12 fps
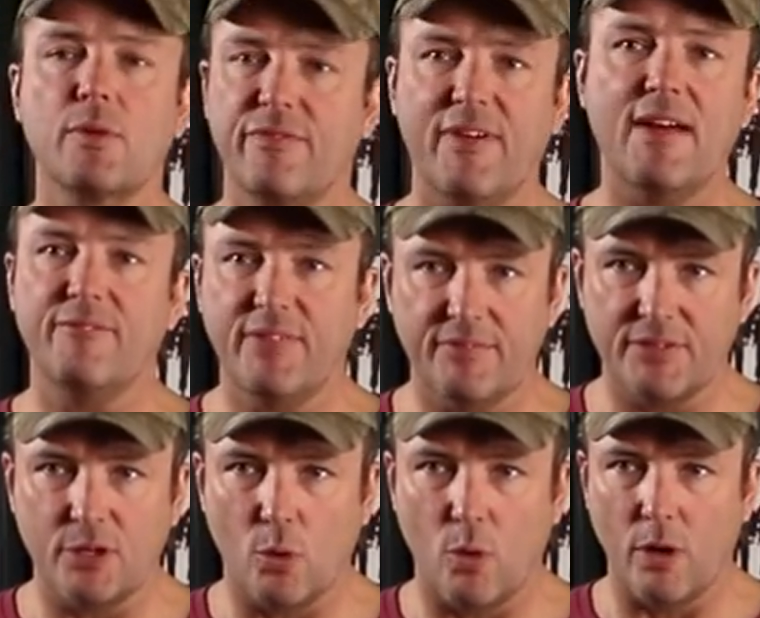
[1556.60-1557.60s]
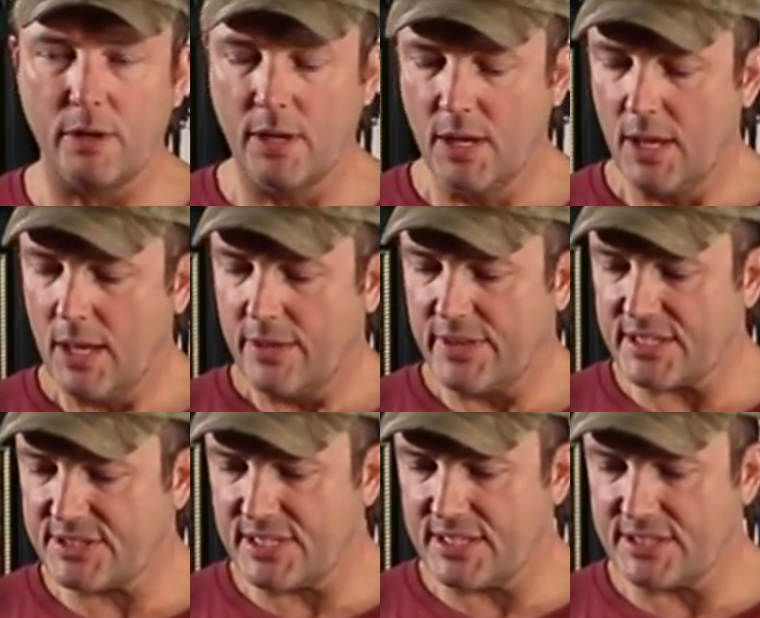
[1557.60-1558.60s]
with 550 cord.
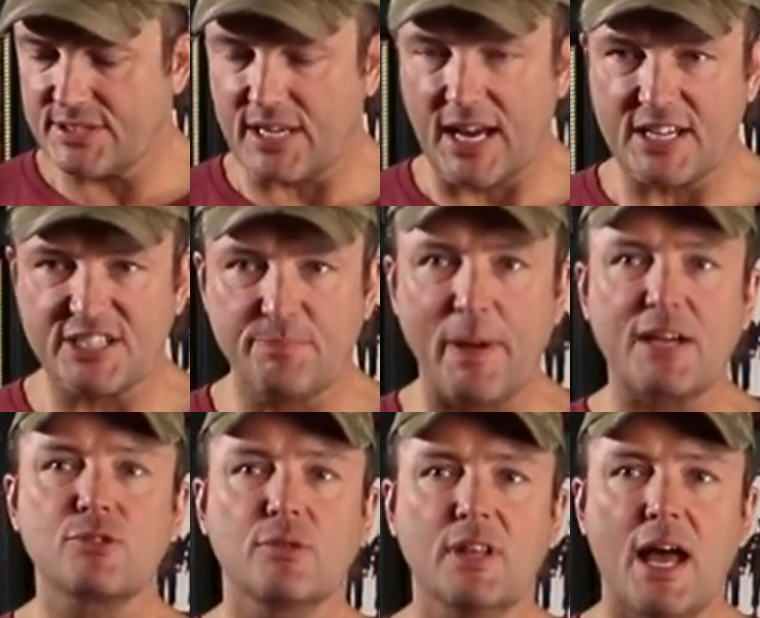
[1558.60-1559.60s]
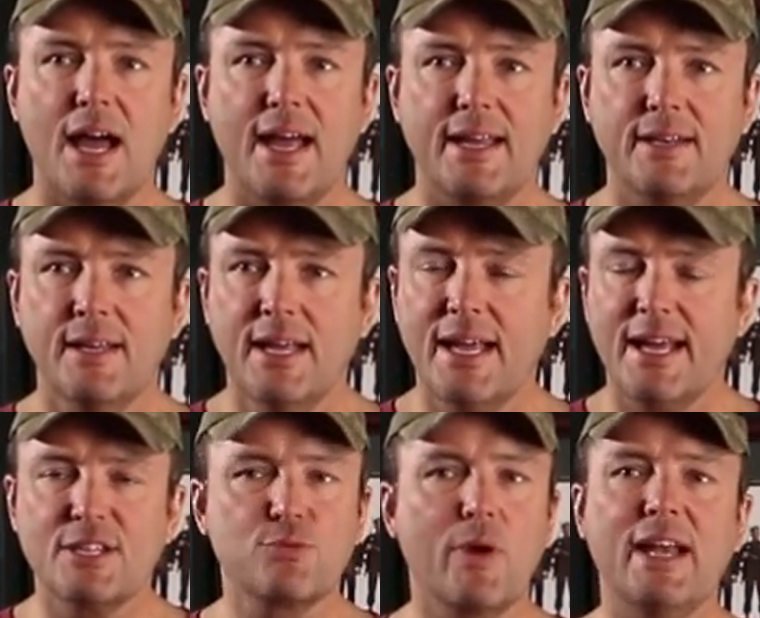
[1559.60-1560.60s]
This is Spectraline.
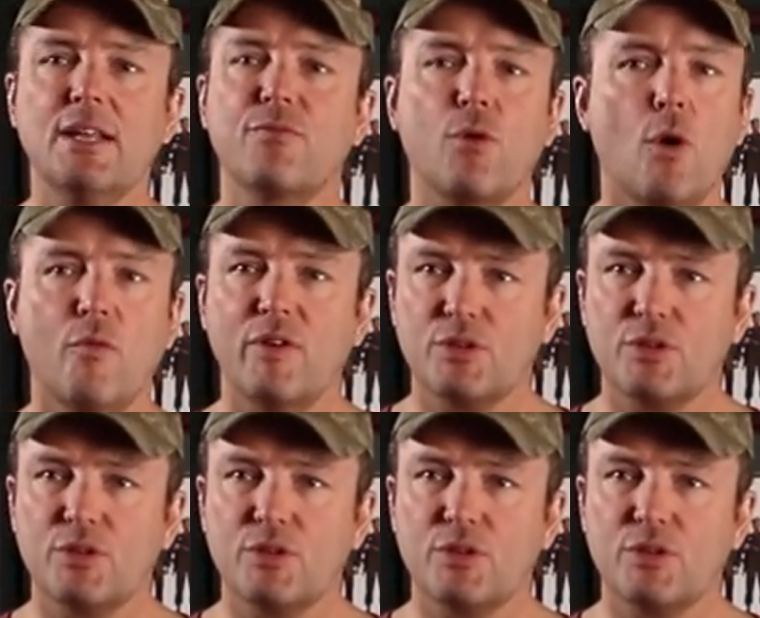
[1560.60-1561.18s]
It's rated for over